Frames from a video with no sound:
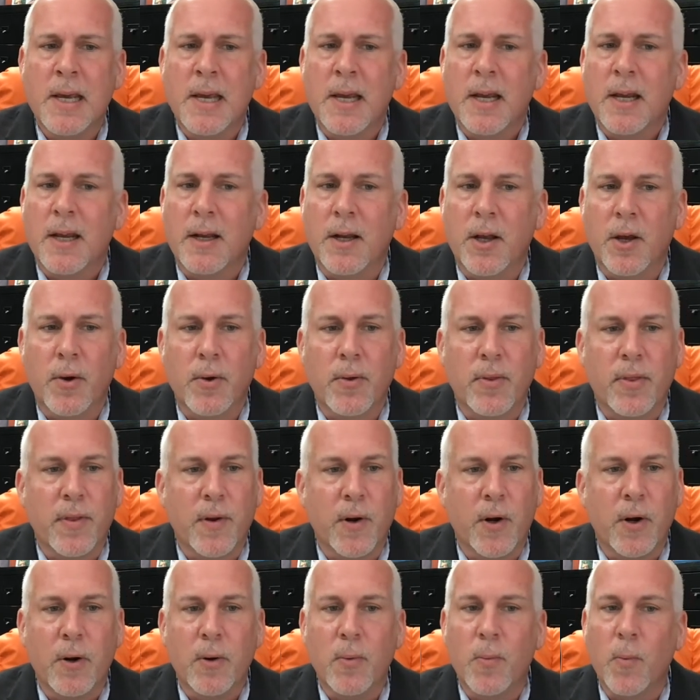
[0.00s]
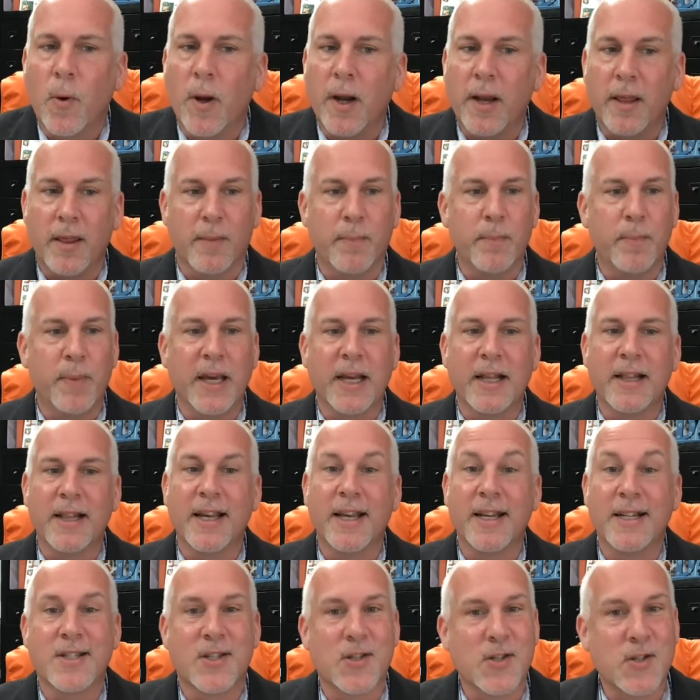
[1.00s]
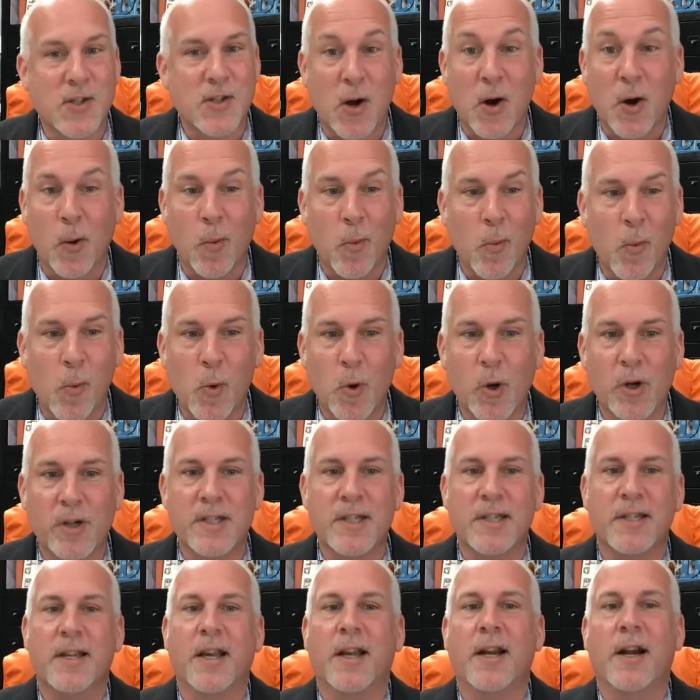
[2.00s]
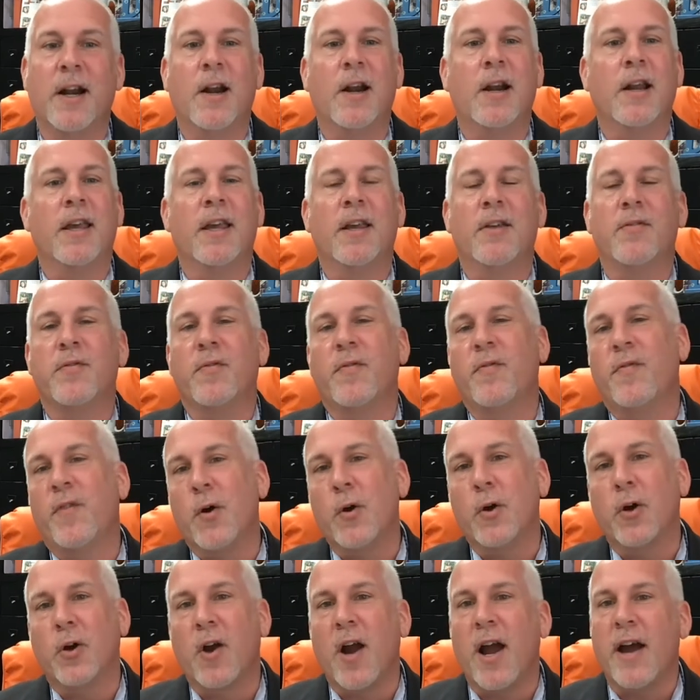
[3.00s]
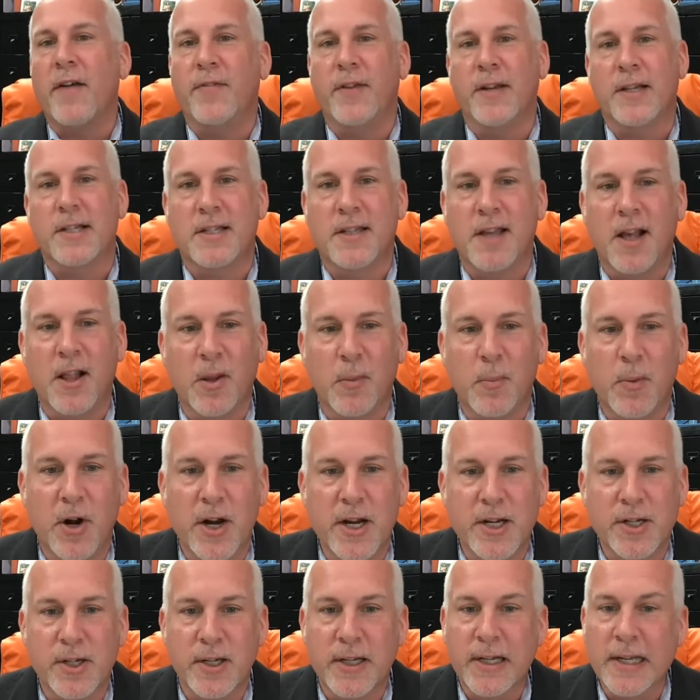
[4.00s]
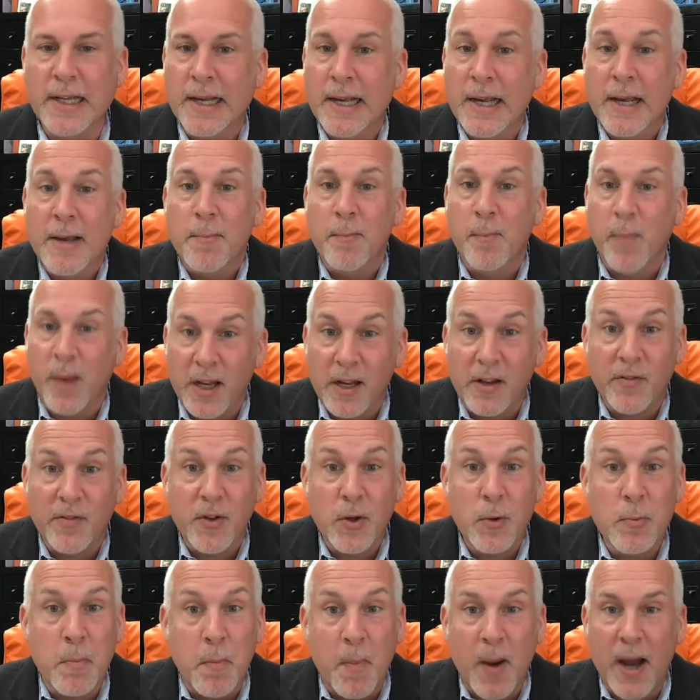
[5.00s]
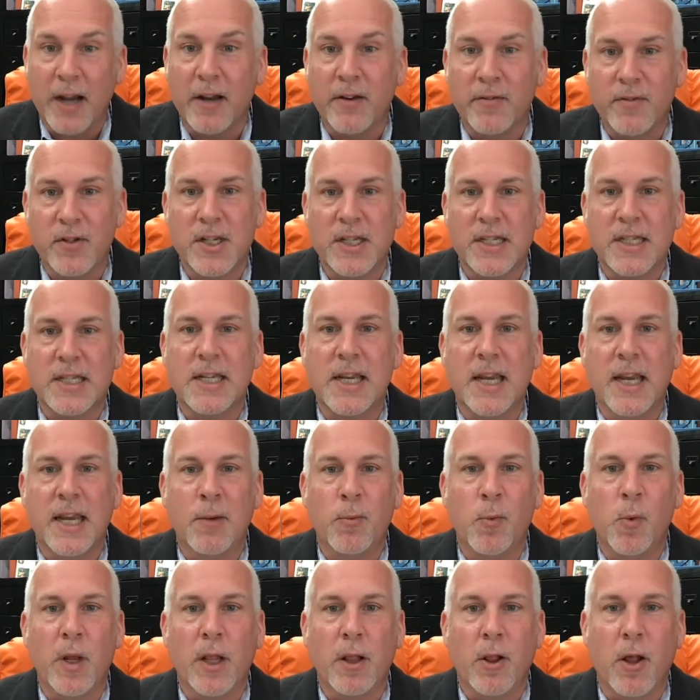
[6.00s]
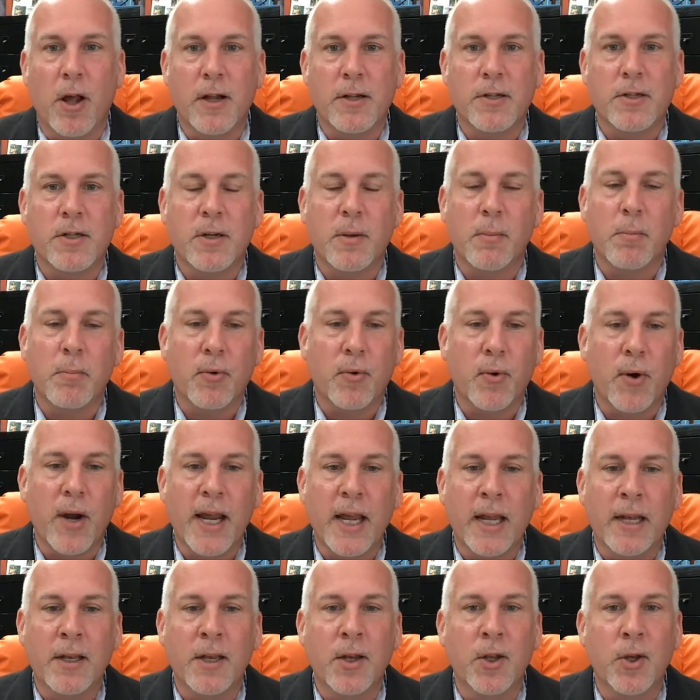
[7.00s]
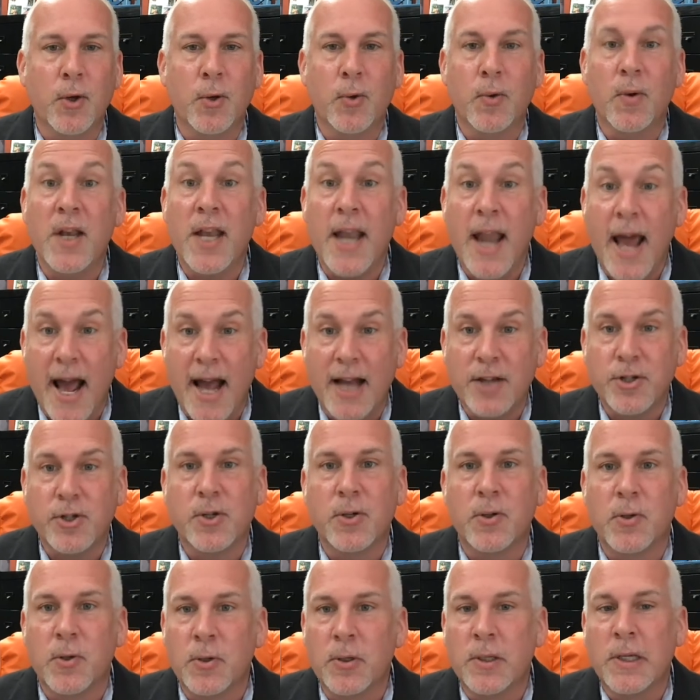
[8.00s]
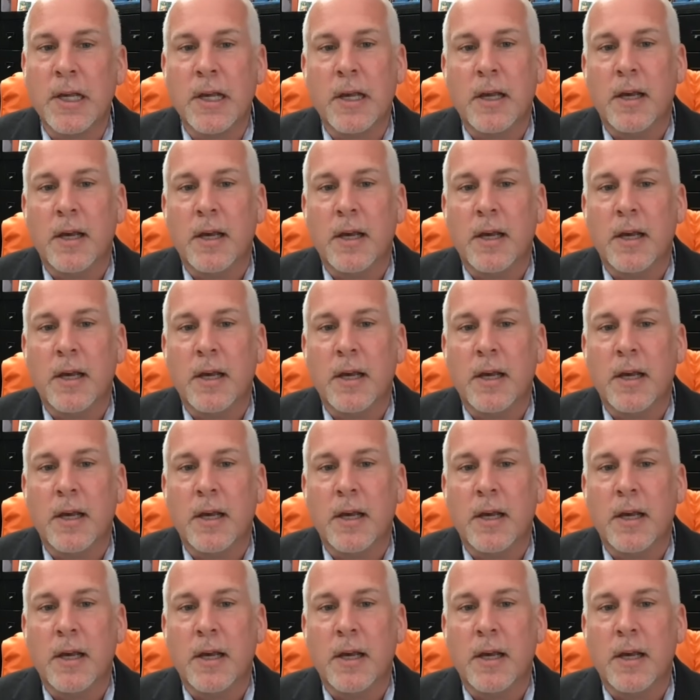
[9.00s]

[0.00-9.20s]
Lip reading: You know, third, one of the big things is our awards dinner and Photographic celebration. Many of you might've just seen, we launched a brand new national